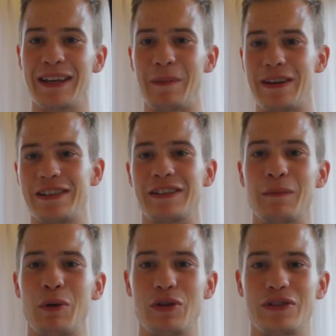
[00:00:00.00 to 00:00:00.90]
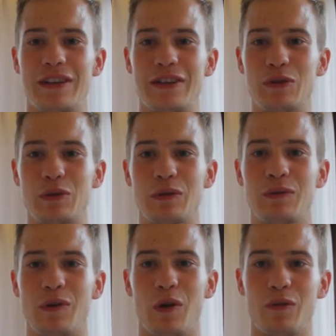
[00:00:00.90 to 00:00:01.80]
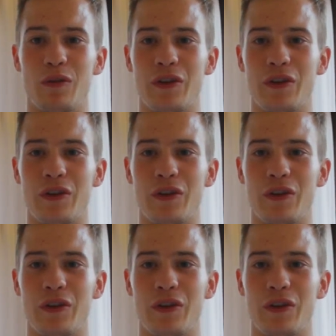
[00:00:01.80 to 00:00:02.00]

imagining the person that you'll fall for,